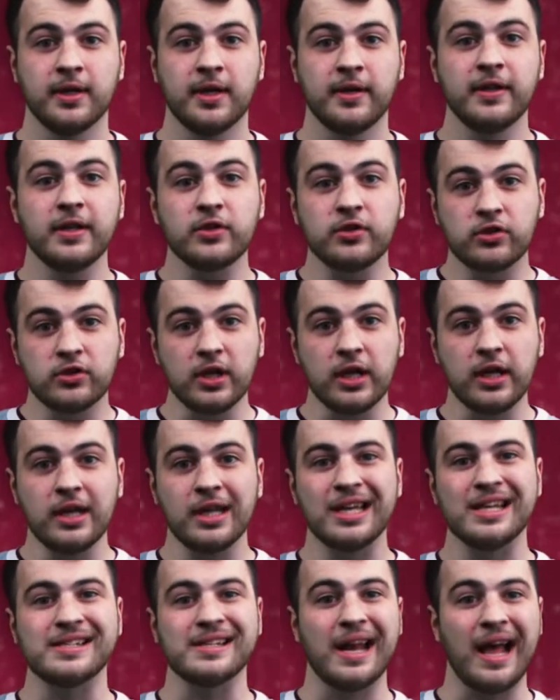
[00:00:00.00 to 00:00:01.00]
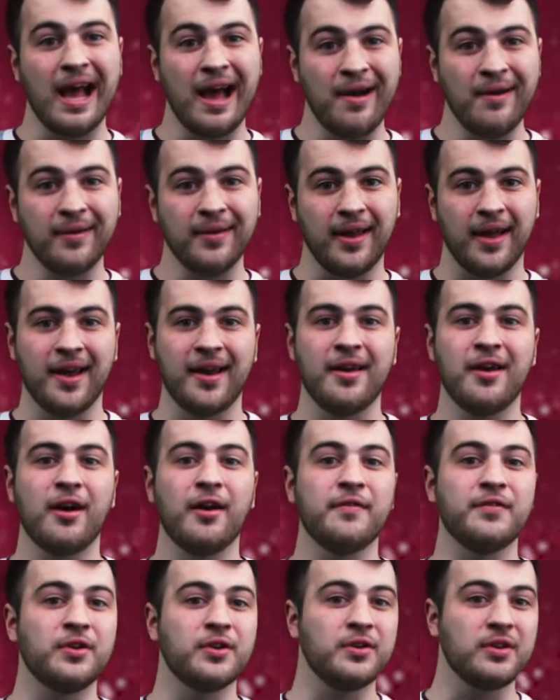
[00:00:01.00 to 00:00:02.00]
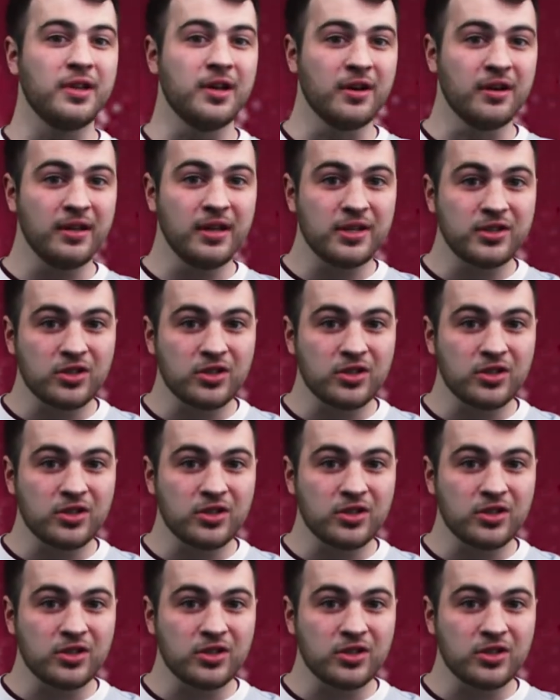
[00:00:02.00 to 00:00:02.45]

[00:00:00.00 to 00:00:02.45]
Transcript: This sheet is an outline of your yearly